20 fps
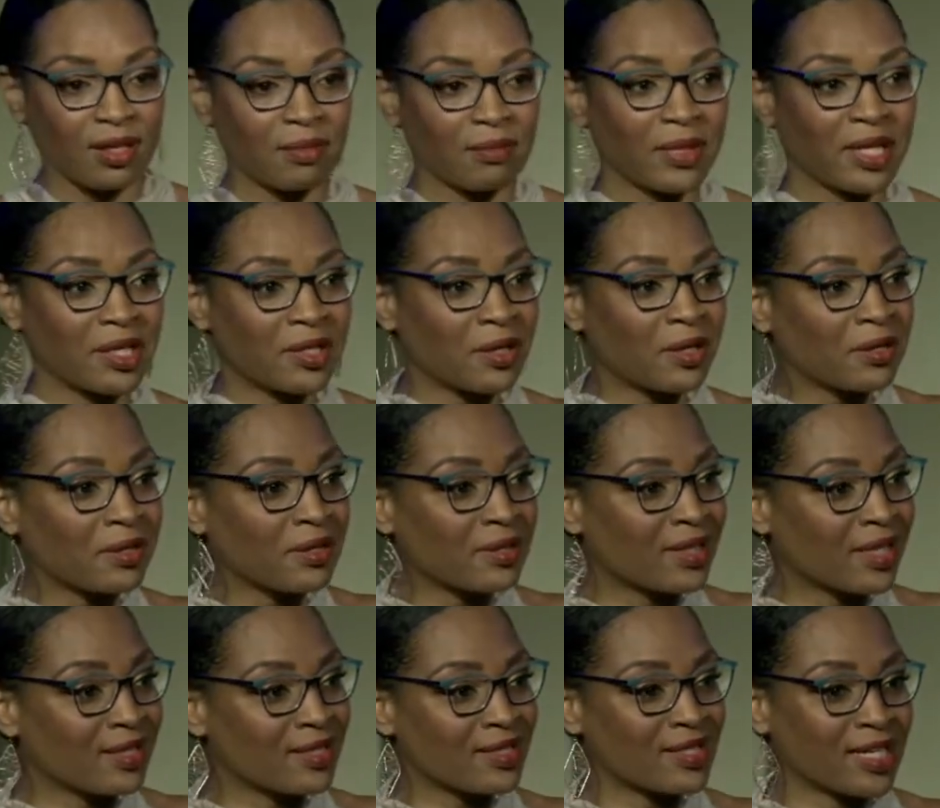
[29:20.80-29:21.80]
My daughter
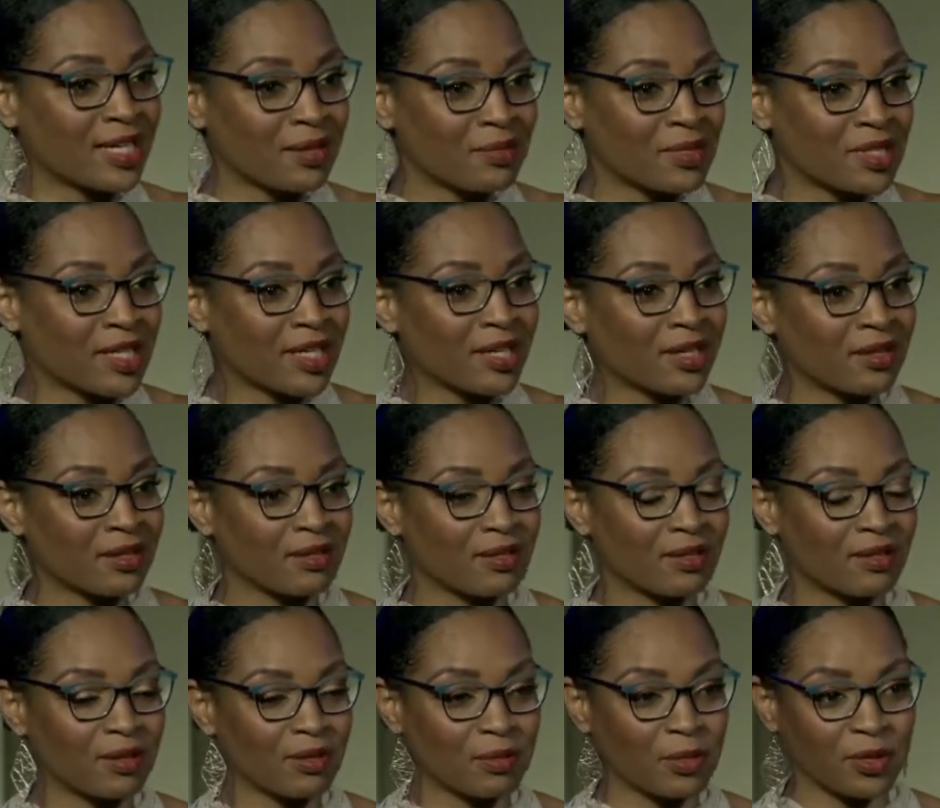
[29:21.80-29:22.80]
that same day
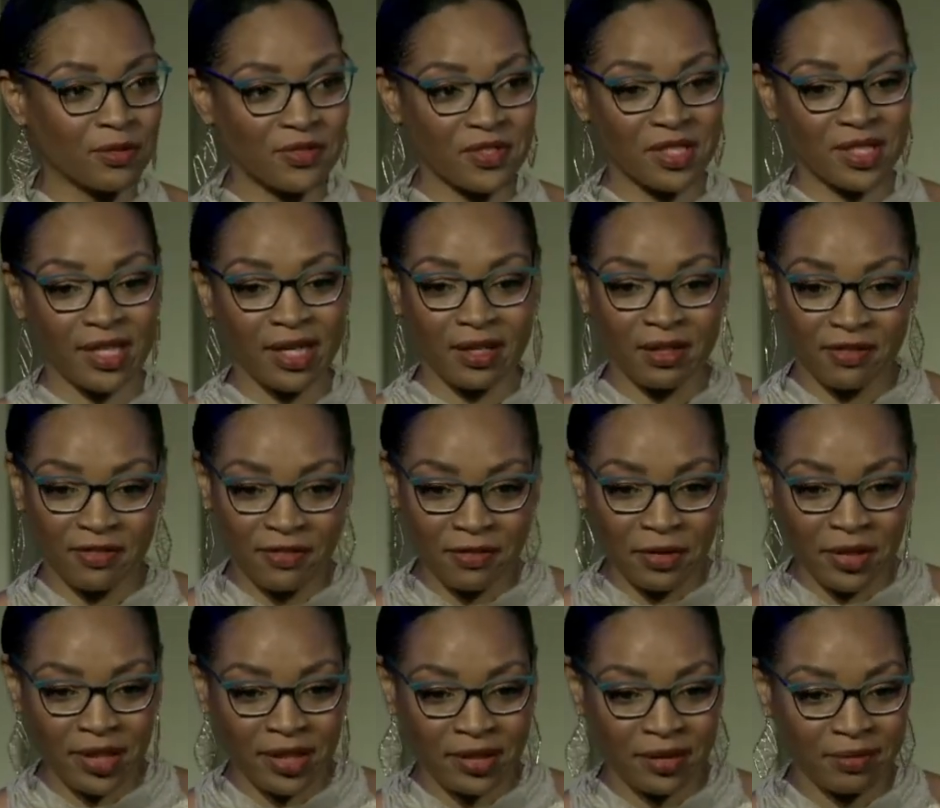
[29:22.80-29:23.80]
moved to
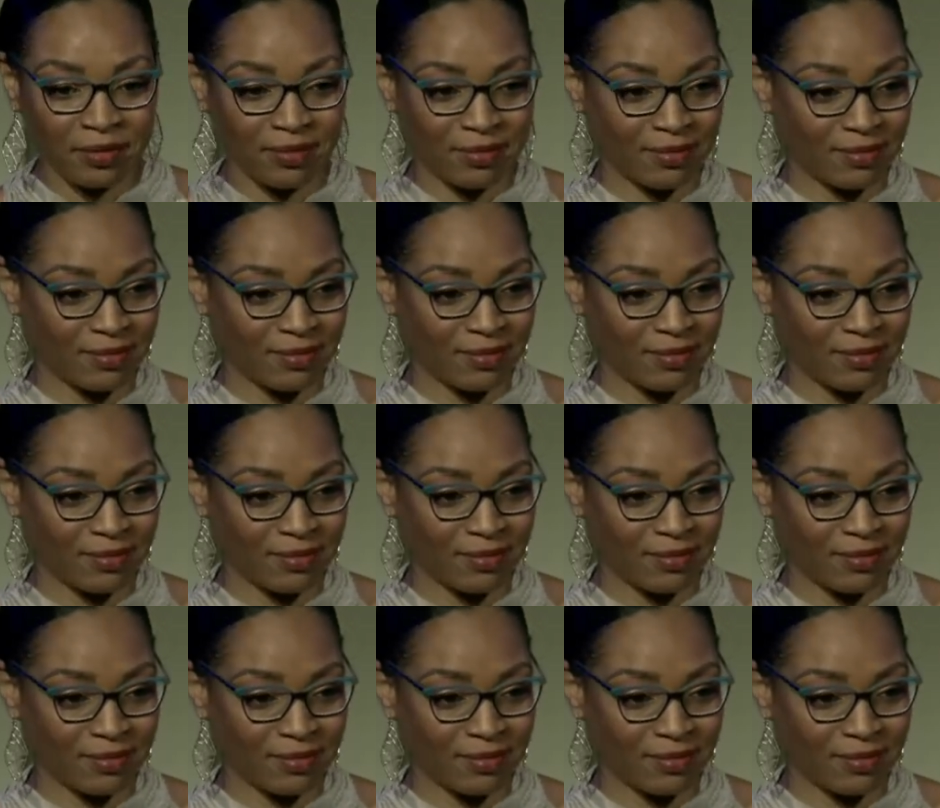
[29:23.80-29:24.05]
California.